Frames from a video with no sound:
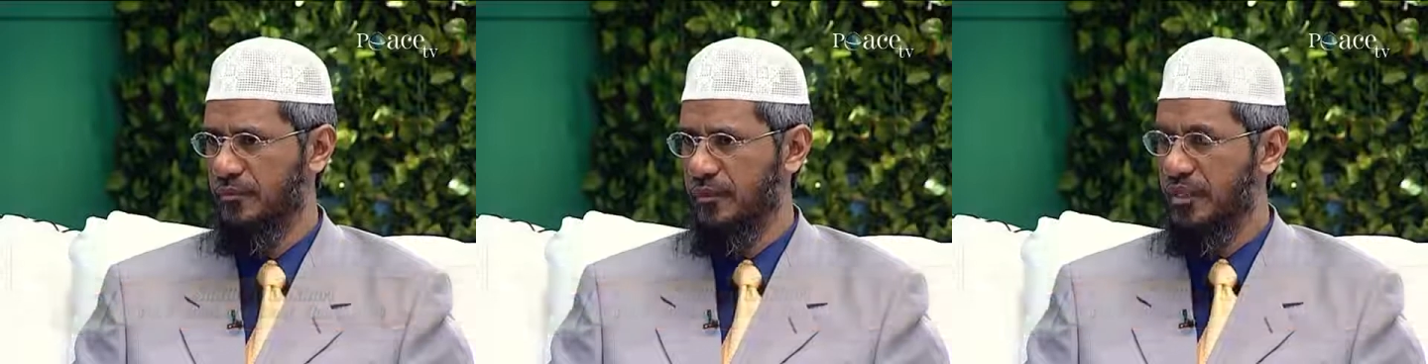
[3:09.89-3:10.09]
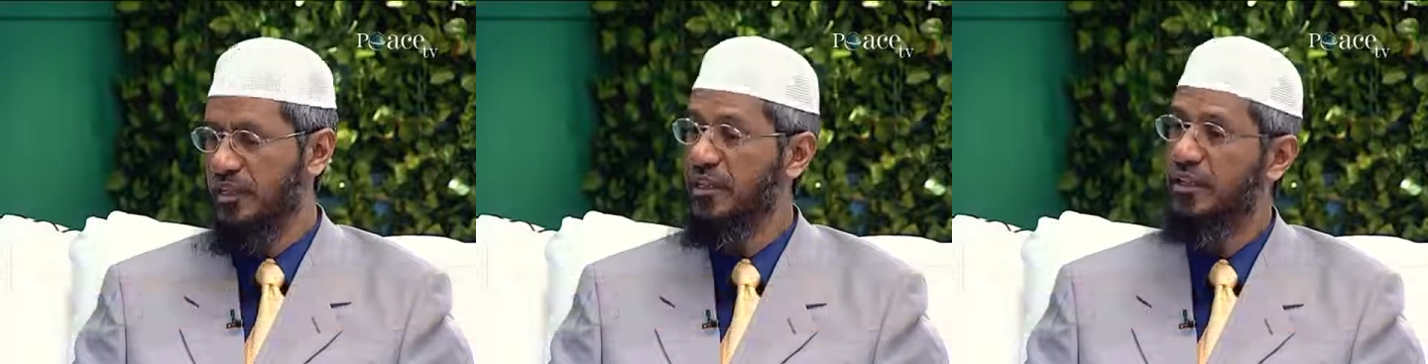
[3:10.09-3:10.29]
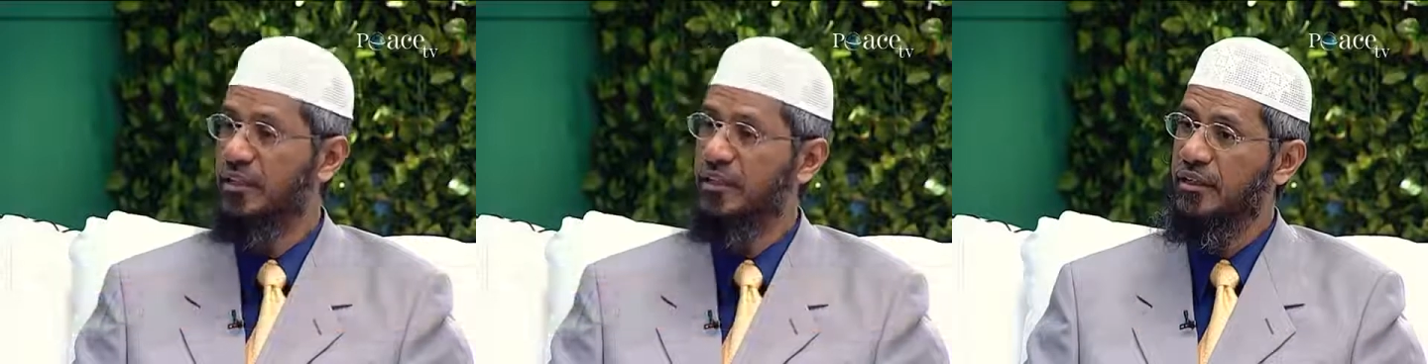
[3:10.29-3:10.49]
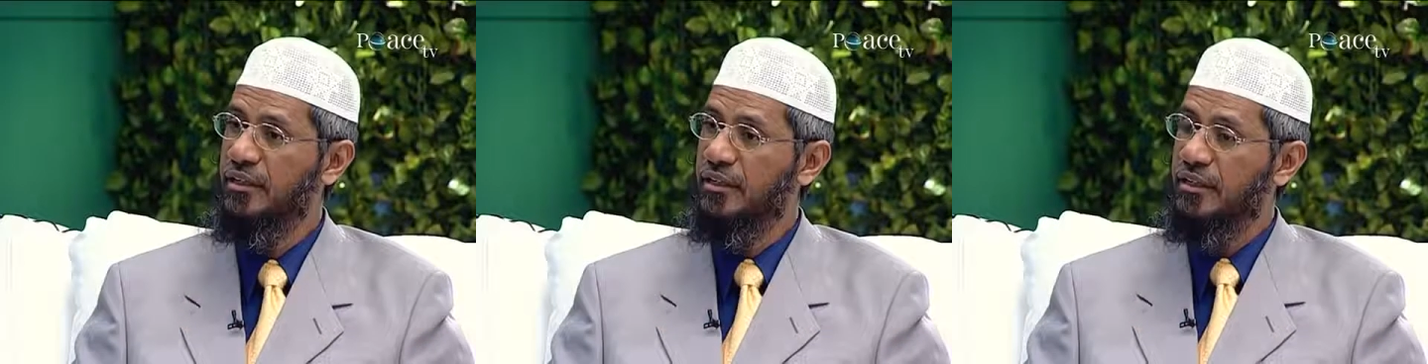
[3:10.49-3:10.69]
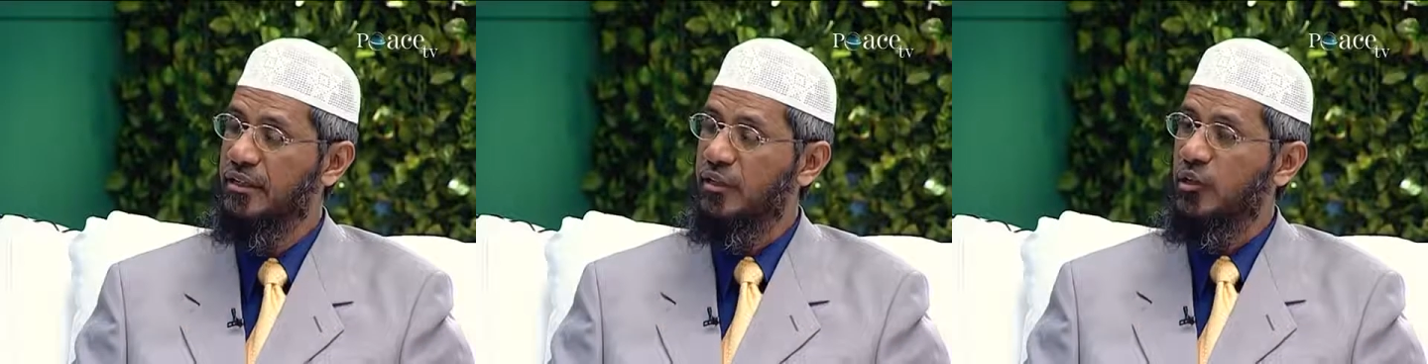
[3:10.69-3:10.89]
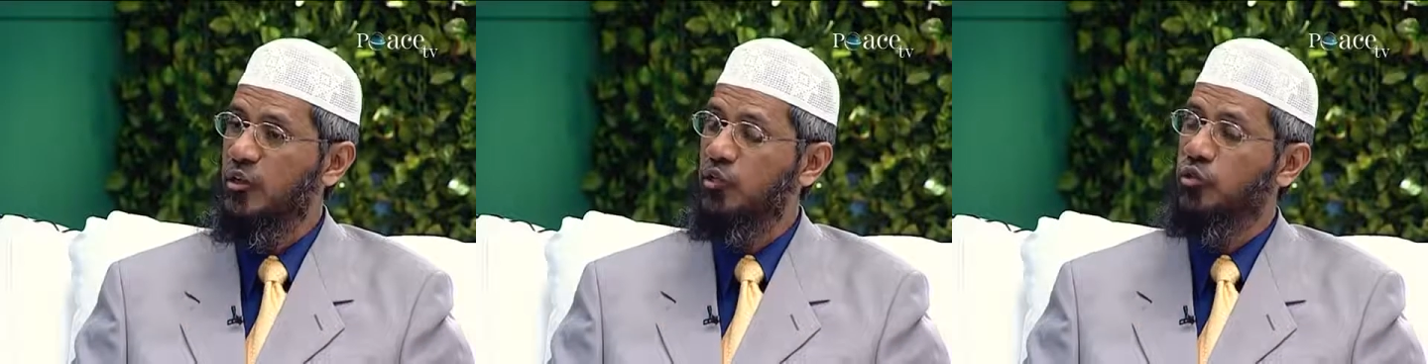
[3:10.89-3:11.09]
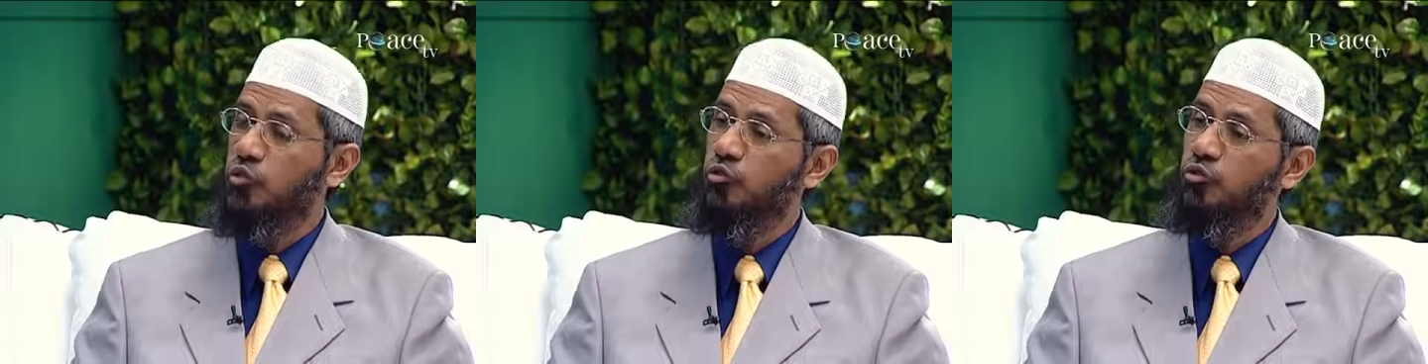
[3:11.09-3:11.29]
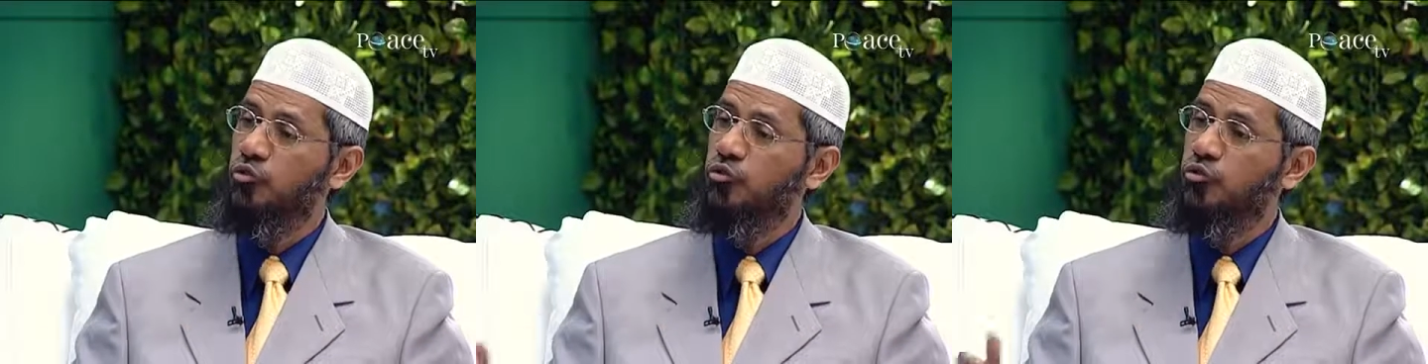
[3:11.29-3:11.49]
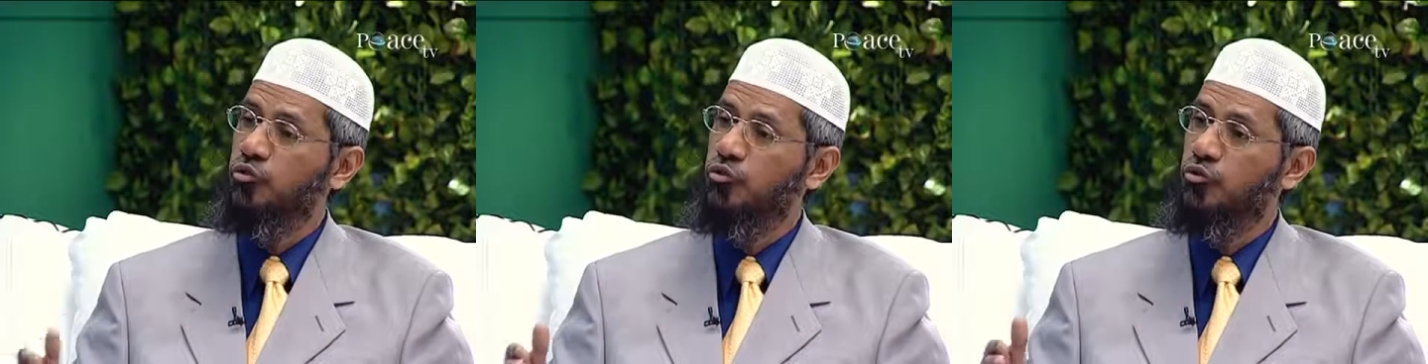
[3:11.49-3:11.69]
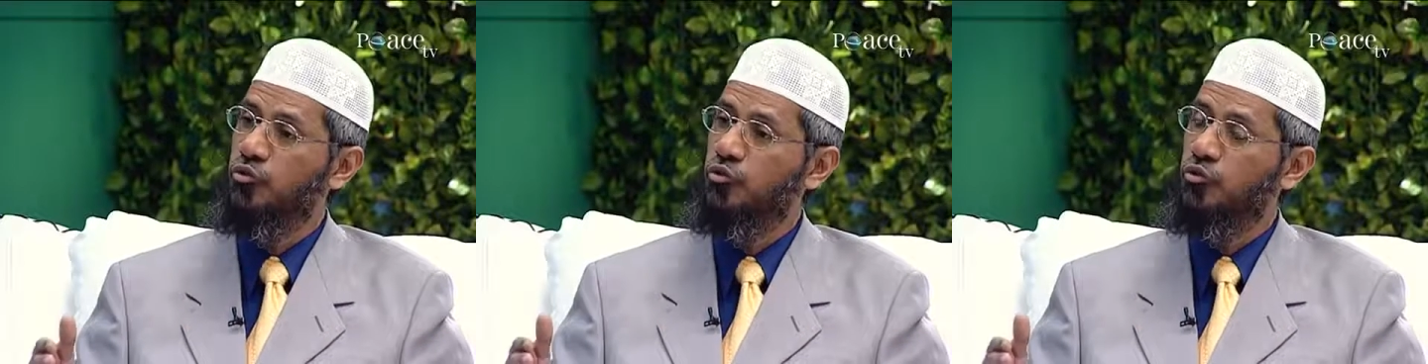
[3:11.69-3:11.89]
he used
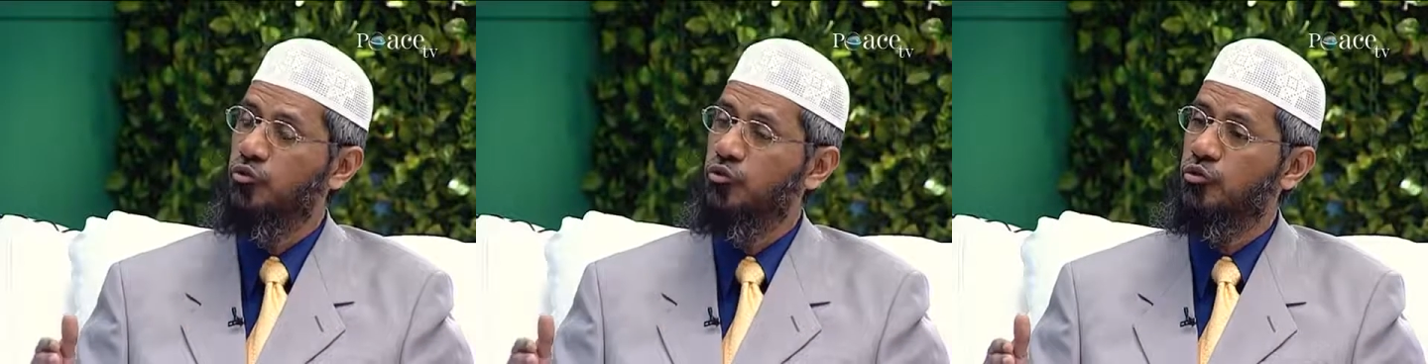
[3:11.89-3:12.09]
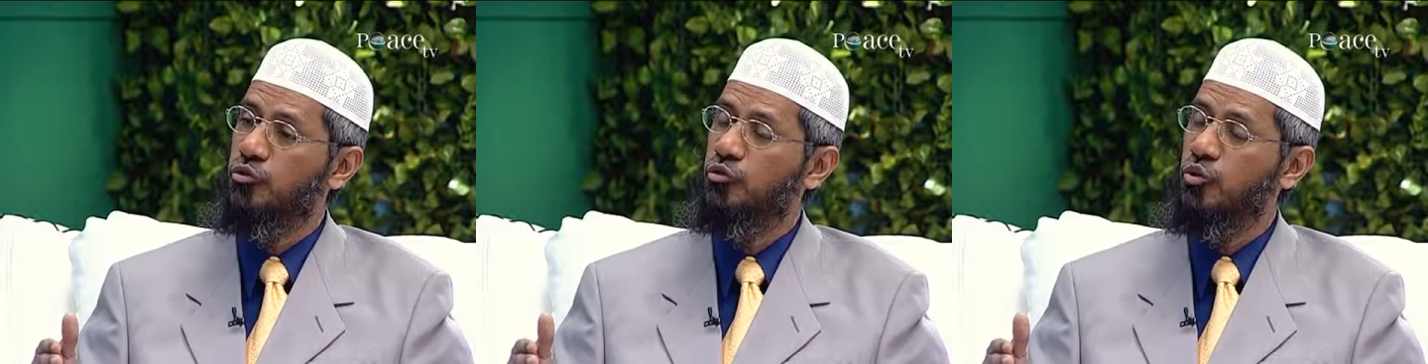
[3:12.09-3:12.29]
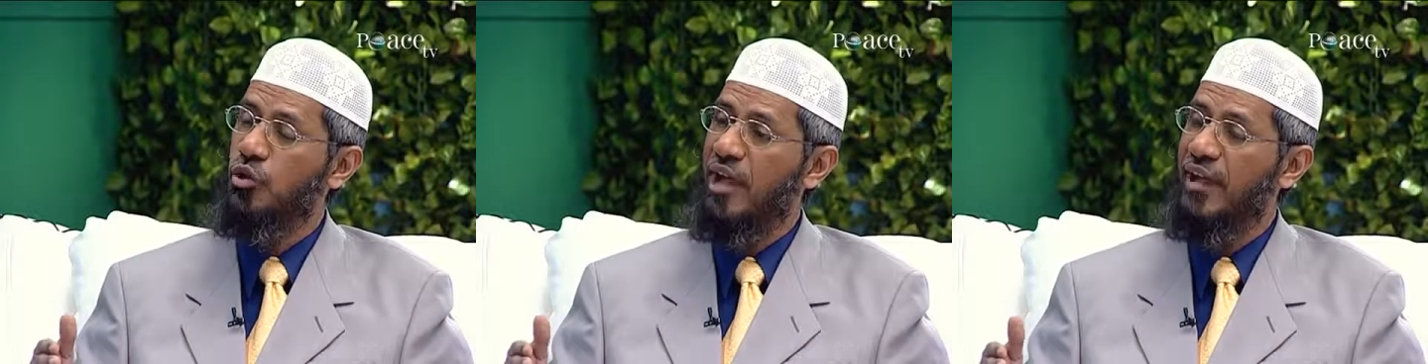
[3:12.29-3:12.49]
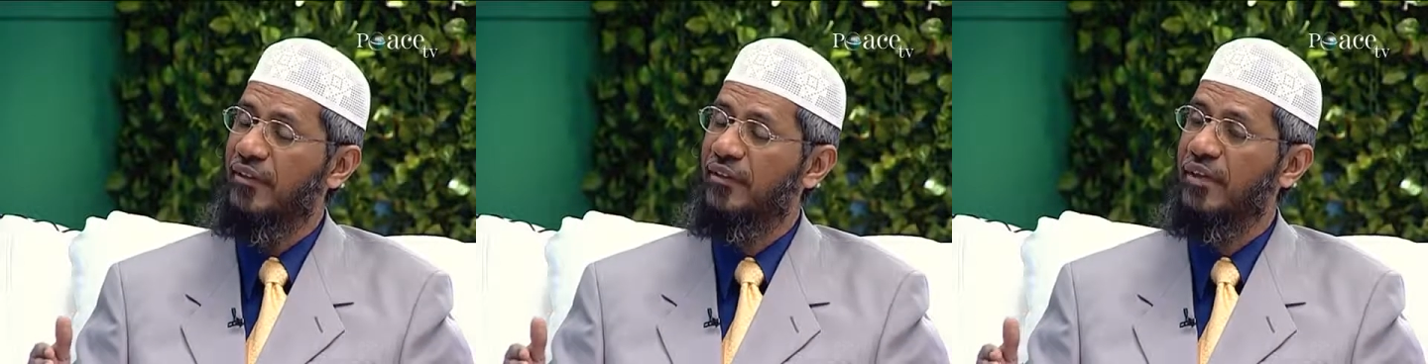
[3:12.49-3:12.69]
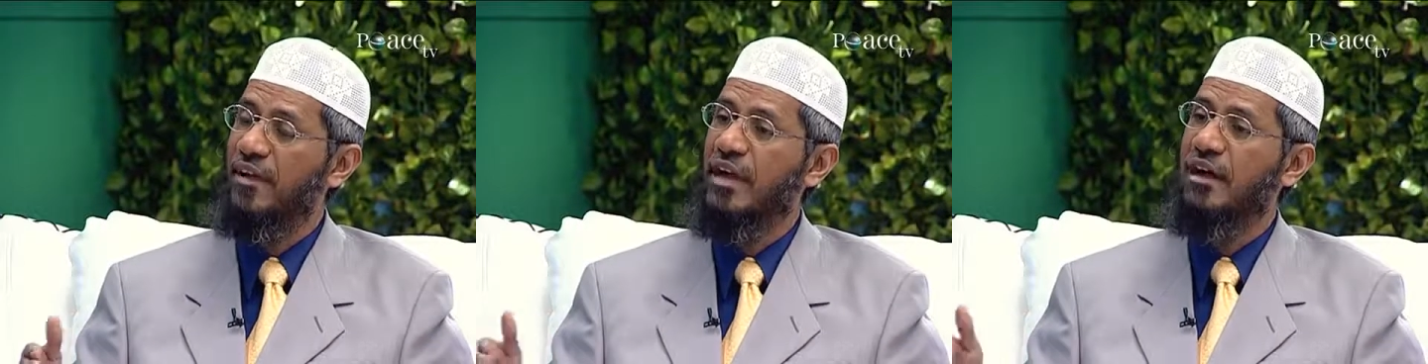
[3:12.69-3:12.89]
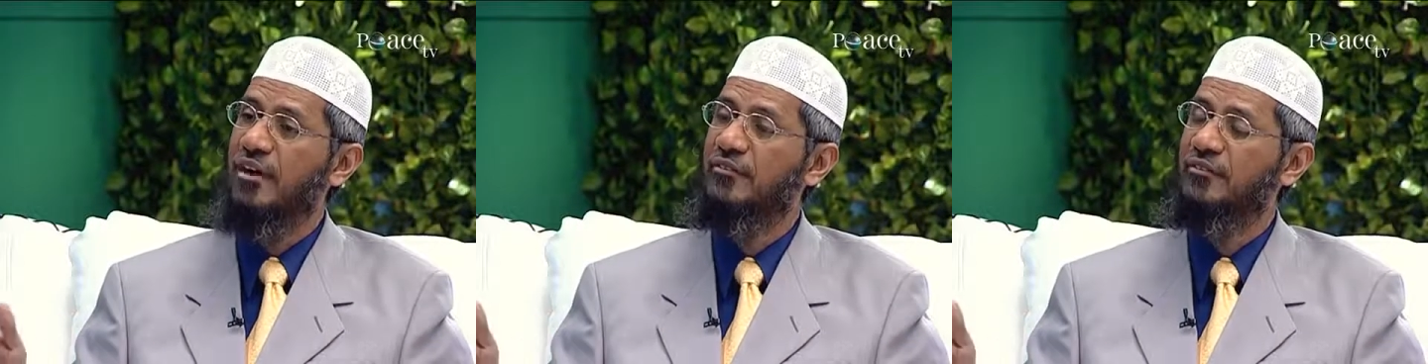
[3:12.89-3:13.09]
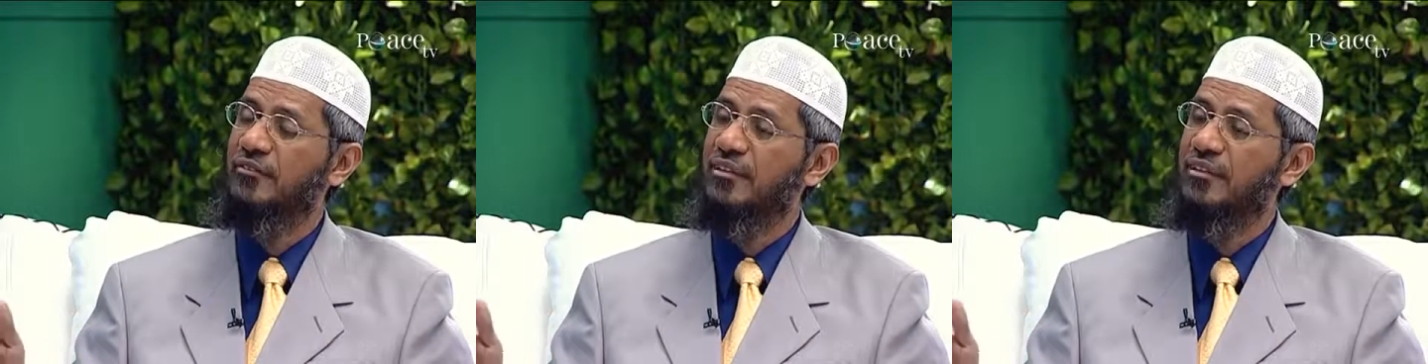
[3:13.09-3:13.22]
to do Aitikaf